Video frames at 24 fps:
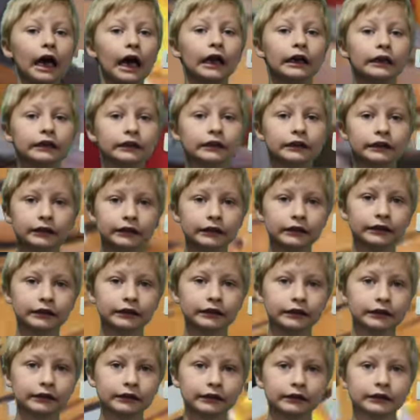
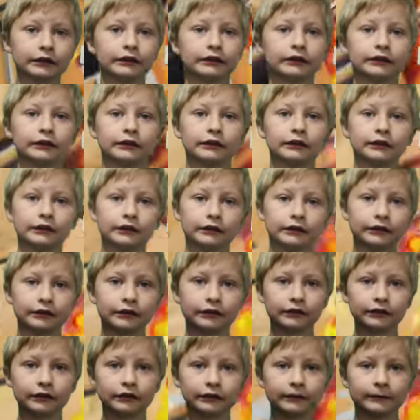
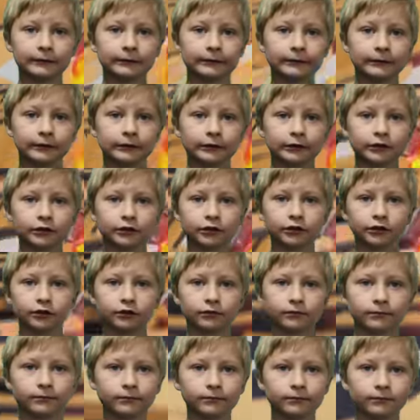
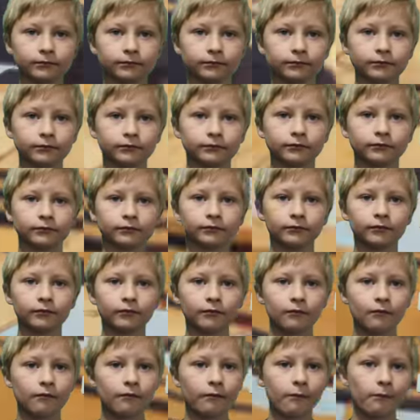This person isn't speaking.